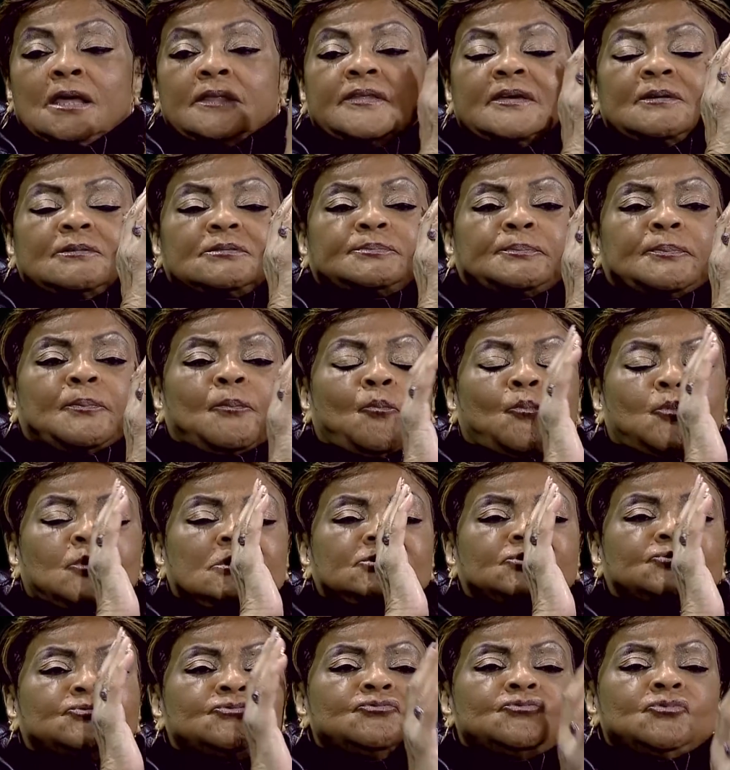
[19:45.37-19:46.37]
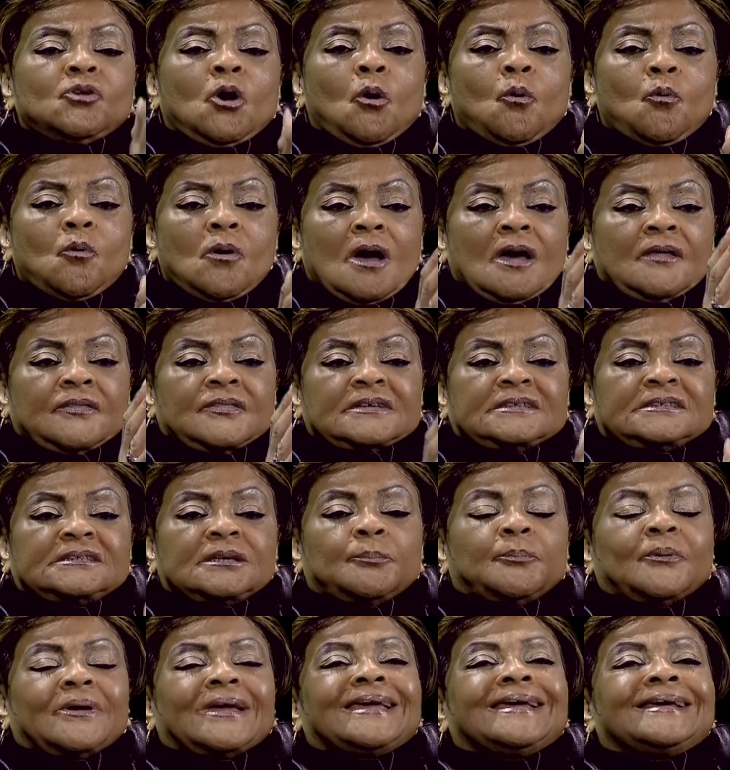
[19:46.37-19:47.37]
There was no other
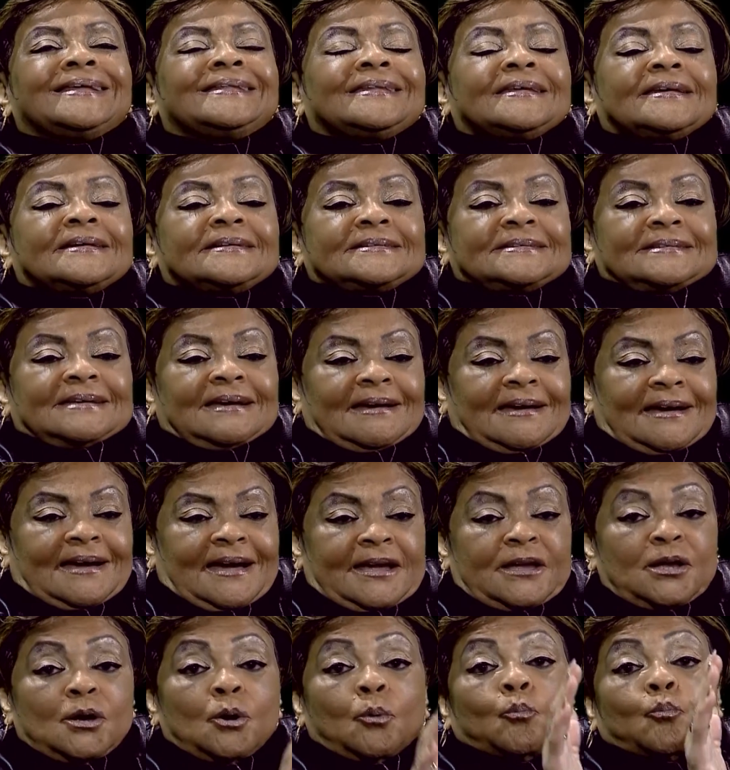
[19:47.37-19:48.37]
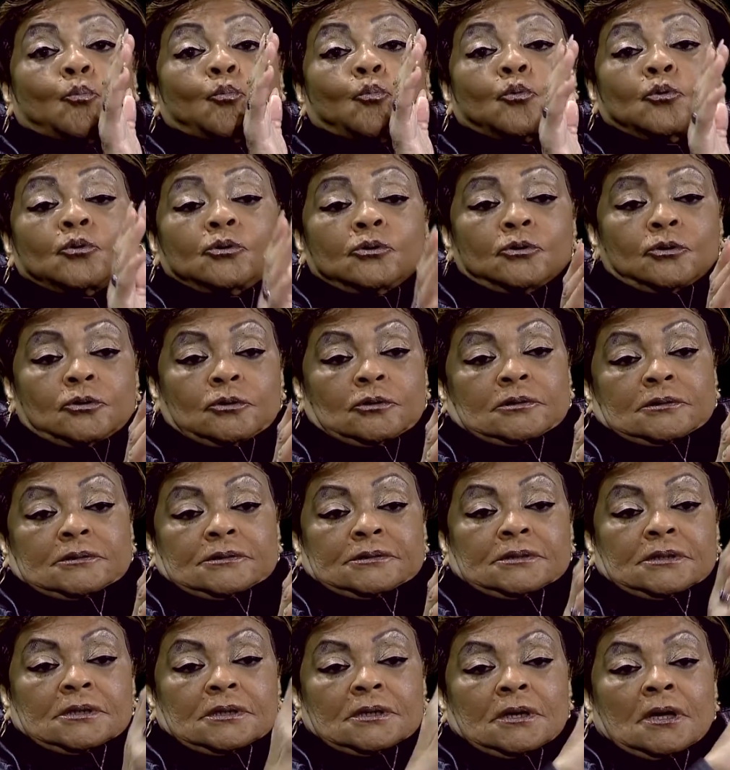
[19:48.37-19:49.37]
subway in the entire
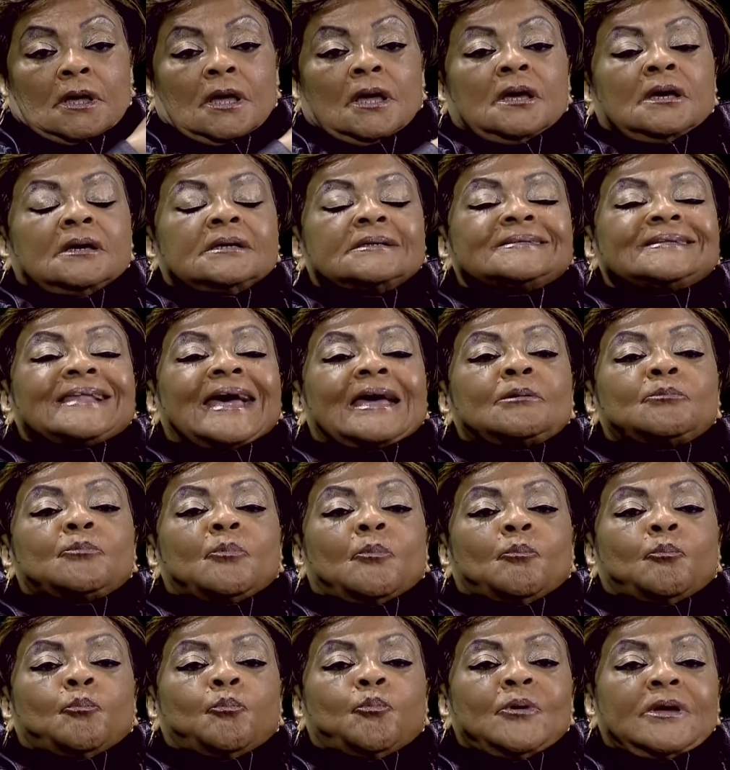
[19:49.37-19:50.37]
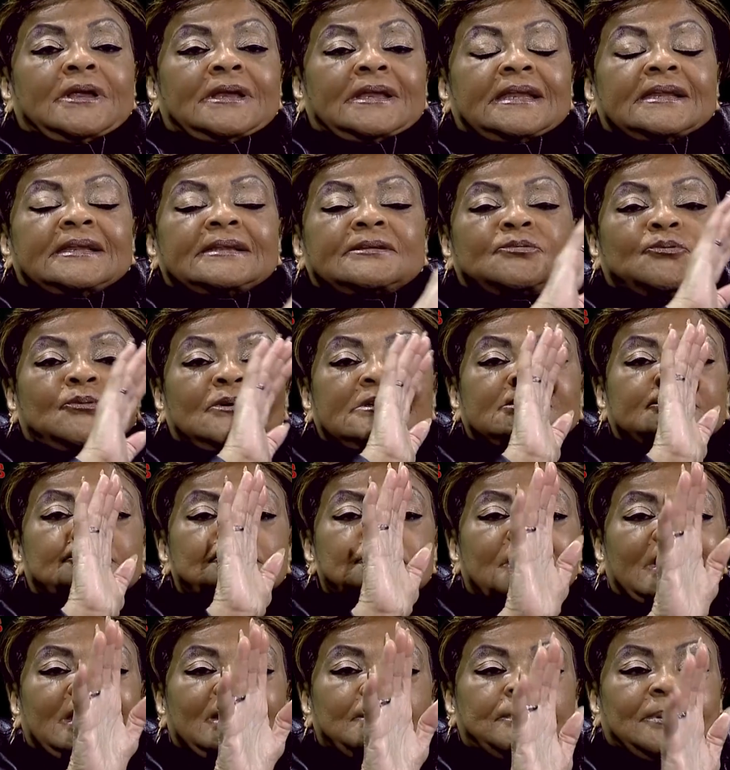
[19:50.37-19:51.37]
world that went to as
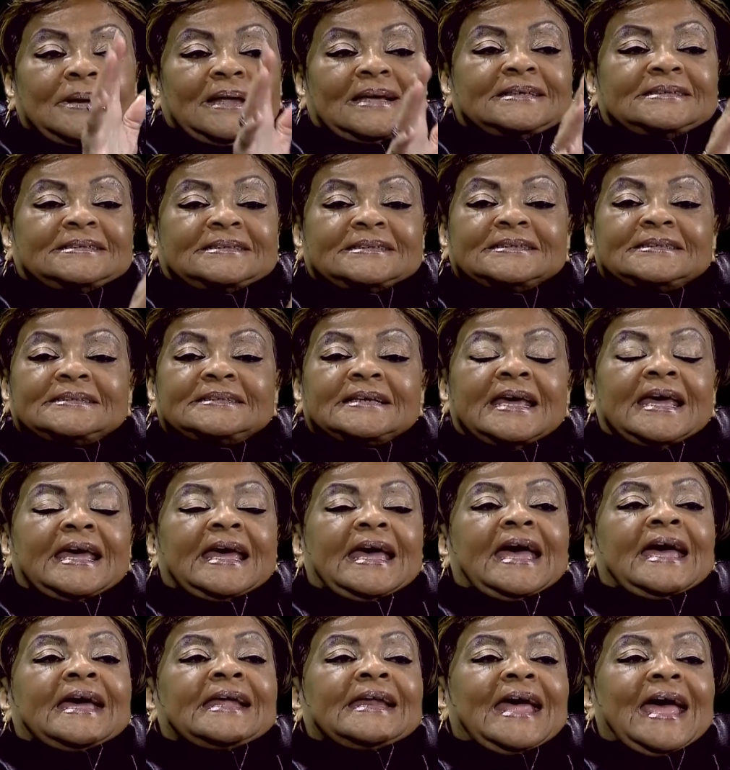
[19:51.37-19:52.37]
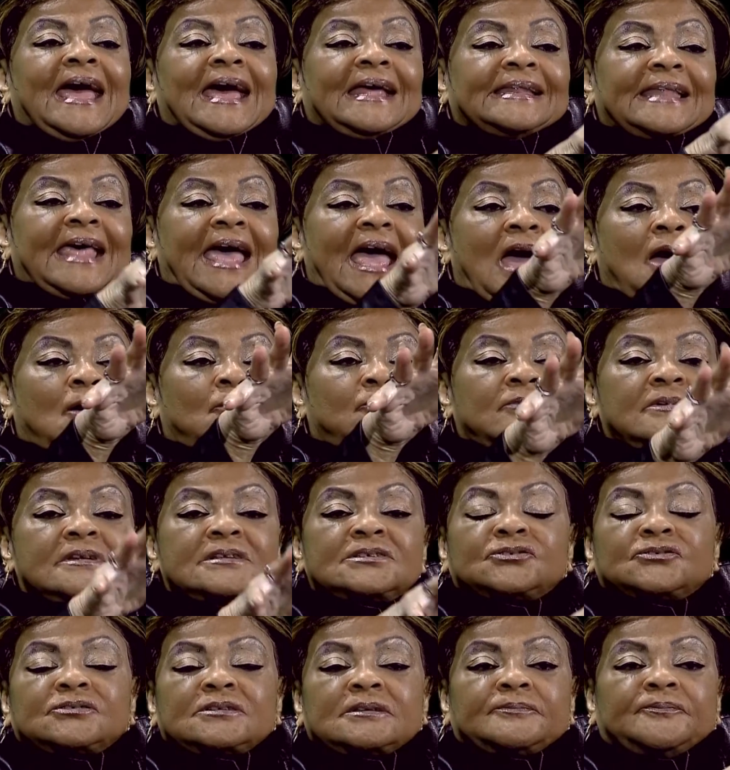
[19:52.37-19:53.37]
many places and had the
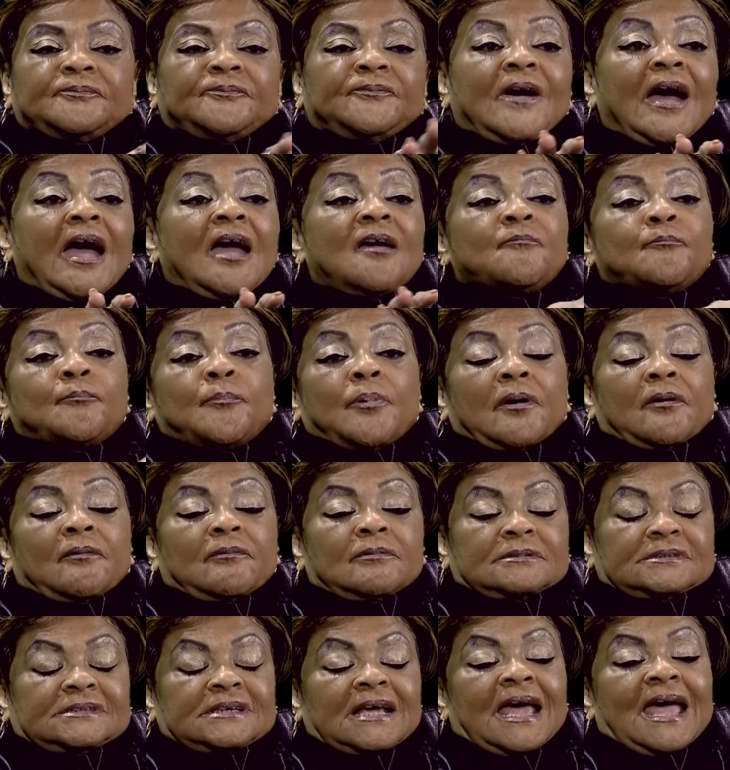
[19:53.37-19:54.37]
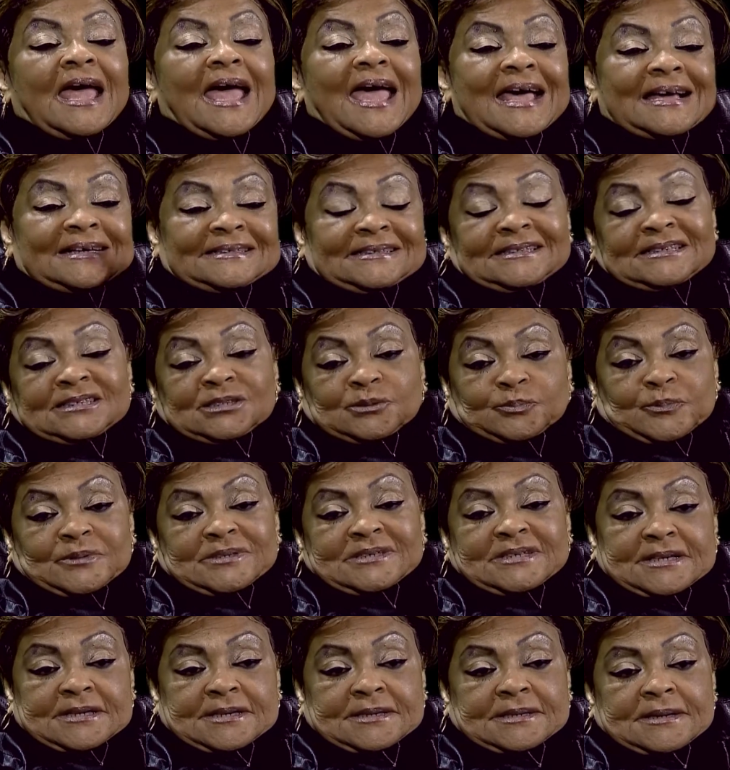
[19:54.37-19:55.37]
outreach to 5 boroughs as this one
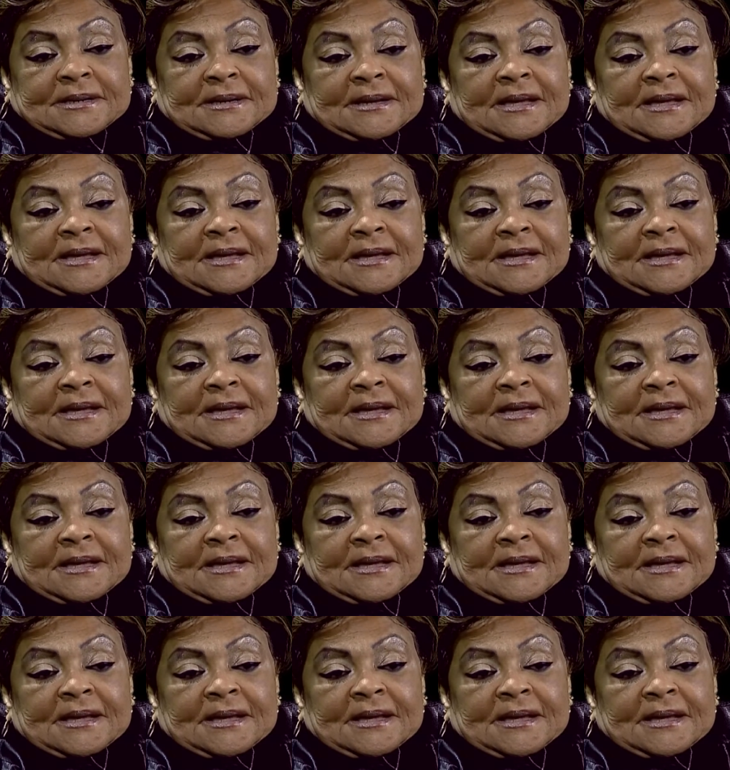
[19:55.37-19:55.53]
did.